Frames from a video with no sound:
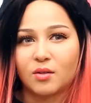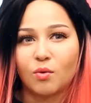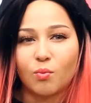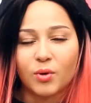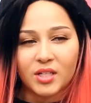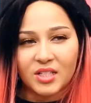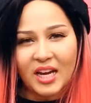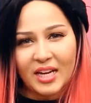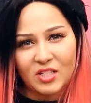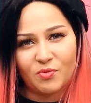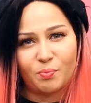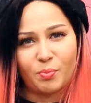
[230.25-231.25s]
we
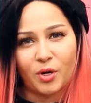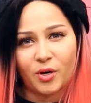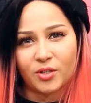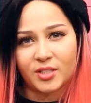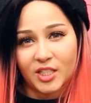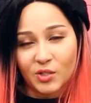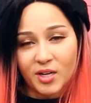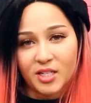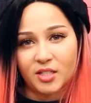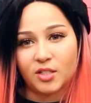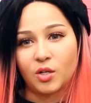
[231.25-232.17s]
change per situation.